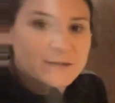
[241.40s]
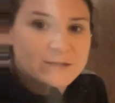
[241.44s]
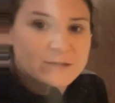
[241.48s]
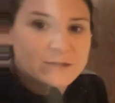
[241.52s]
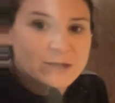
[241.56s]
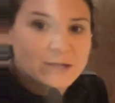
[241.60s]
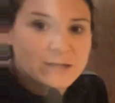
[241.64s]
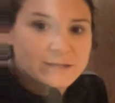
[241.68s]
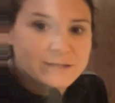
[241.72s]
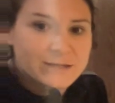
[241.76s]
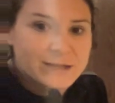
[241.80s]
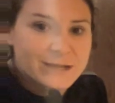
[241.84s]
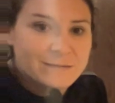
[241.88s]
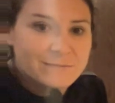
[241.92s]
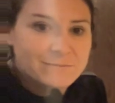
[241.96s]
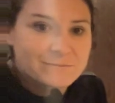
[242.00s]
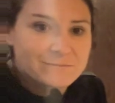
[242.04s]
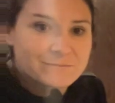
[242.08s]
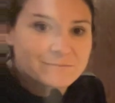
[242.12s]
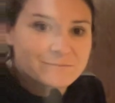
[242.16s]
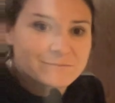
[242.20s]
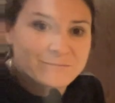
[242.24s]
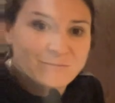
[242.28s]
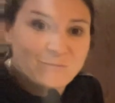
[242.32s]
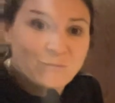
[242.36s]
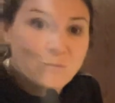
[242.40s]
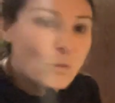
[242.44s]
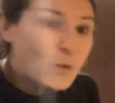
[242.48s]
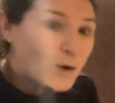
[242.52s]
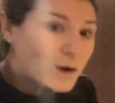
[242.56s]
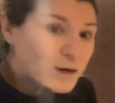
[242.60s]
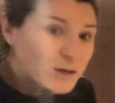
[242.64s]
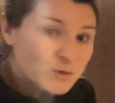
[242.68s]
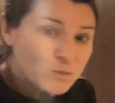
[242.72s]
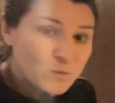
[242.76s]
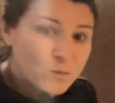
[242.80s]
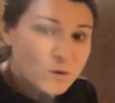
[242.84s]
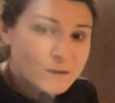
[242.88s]
hydroxide,
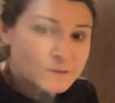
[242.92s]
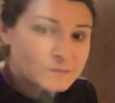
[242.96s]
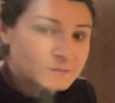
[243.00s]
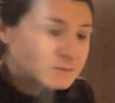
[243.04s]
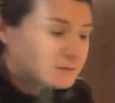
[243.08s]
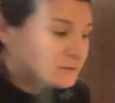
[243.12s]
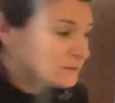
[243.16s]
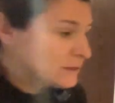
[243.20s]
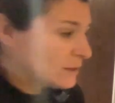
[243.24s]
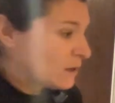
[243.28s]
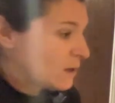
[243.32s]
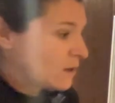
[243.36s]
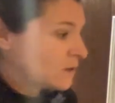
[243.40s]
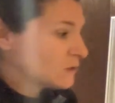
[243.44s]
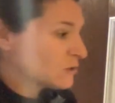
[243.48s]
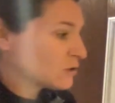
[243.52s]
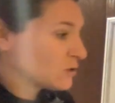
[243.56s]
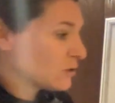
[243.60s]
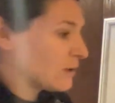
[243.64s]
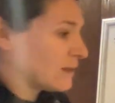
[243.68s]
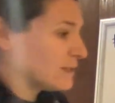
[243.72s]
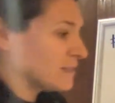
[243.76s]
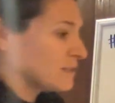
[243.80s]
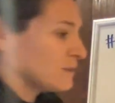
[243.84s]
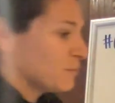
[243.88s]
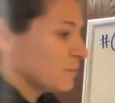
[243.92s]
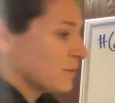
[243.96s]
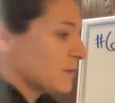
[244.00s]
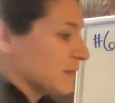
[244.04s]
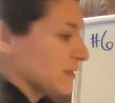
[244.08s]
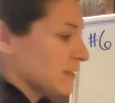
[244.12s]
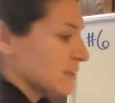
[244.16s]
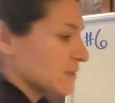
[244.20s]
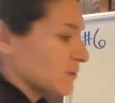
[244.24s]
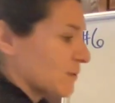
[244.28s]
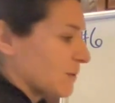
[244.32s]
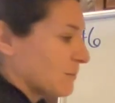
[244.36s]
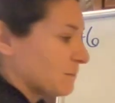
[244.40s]
1 to 1. So that's a pretty
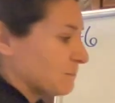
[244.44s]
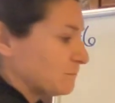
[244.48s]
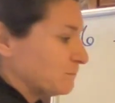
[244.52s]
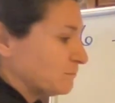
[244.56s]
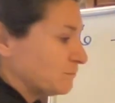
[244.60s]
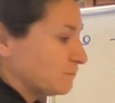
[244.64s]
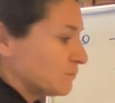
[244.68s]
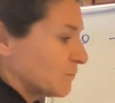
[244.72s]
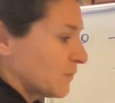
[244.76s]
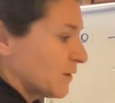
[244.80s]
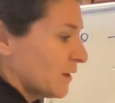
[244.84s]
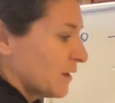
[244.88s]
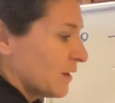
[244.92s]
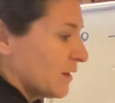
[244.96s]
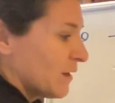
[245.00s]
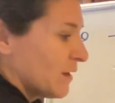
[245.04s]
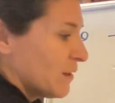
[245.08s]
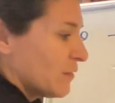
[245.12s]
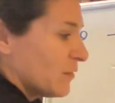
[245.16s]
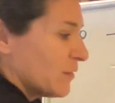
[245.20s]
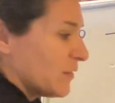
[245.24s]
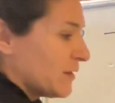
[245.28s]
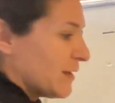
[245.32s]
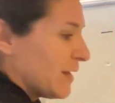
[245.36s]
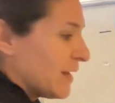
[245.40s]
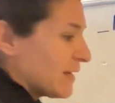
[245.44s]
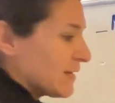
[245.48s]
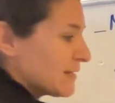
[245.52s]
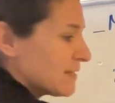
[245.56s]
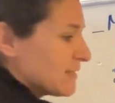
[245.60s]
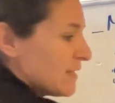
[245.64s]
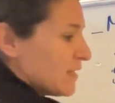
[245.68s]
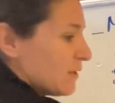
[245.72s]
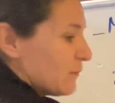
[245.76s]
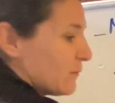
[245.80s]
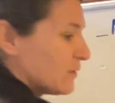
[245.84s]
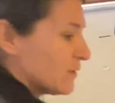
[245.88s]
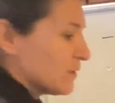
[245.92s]
easy one. The next
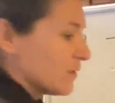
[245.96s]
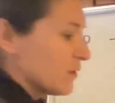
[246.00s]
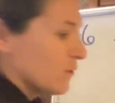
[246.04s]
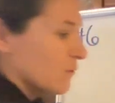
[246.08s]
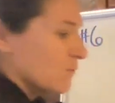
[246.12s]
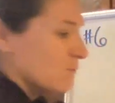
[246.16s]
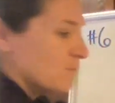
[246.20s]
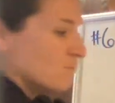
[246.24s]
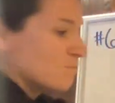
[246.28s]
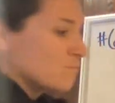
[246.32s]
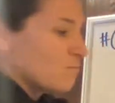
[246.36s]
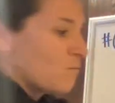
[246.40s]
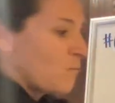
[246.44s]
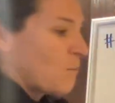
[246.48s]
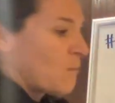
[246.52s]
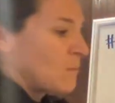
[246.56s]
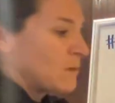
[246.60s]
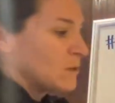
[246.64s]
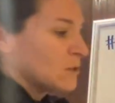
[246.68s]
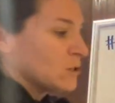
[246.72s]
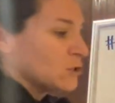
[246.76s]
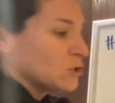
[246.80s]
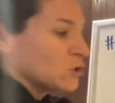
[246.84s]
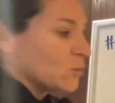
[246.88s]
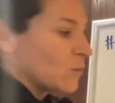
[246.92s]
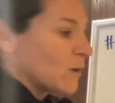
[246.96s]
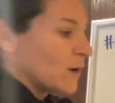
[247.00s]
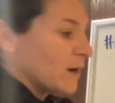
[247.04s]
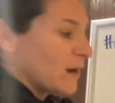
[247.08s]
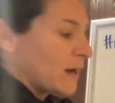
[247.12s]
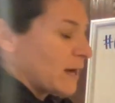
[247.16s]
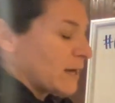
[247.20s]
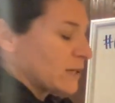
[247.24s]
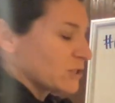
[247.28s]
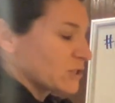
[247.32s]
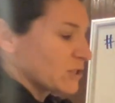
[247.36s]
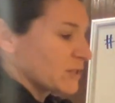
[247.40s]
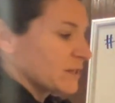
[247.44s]
thing we do, so what
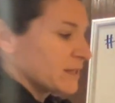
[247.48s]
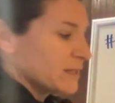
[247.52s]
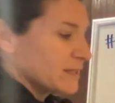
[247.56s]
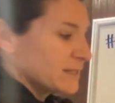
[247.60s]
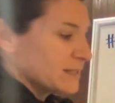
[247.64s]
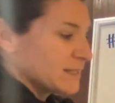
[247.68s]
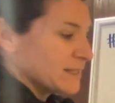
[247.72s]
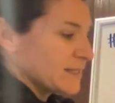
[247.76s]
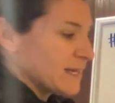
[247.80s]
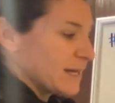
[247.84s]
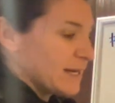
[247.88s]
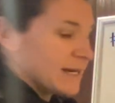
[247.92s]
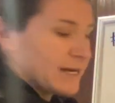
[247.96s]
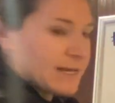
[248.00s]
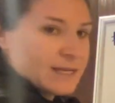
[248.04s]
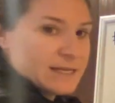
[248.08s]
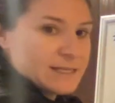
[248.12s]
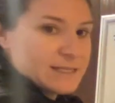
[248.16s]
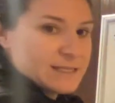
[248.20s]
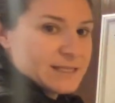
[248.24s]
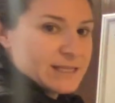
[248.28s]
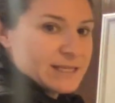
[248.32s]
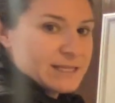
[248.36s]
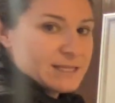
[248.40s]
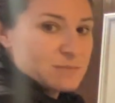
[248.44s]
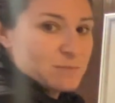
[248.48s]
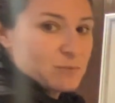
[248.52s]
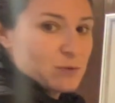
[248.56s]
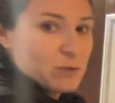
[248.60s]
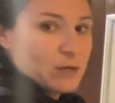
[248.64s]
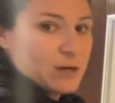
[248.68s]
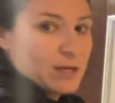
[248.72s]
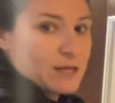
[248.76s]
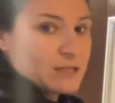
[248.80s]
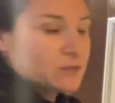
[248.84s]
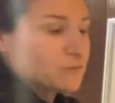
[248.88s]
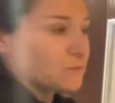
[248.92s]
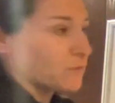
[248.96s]
actually this did is this
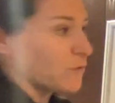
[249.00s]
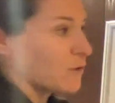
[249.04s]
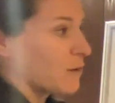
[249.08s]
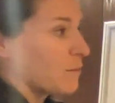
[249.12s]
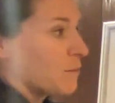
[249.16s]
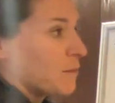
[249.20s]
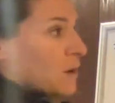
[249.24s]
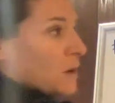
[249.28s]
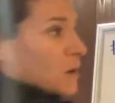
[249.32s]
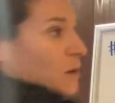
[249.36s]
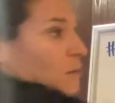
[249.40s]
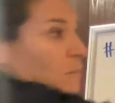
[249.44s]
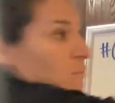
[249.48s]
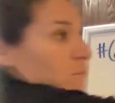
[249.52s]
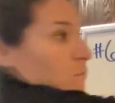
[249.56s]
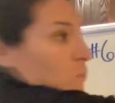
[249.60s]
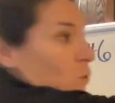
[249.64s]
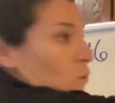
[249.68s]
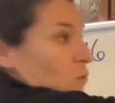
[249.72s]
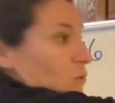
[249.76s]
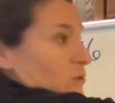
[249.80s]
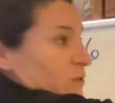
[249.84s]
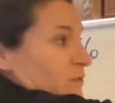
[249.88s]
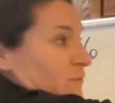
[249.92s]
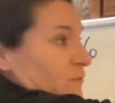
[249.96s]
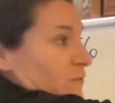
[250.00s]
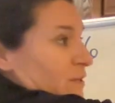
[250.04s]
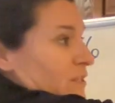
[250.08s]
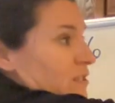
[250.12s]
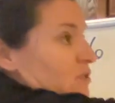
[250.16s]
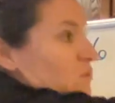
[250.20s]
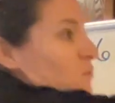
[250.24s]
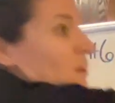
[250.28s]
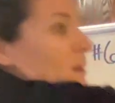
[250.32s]
put us from moles of this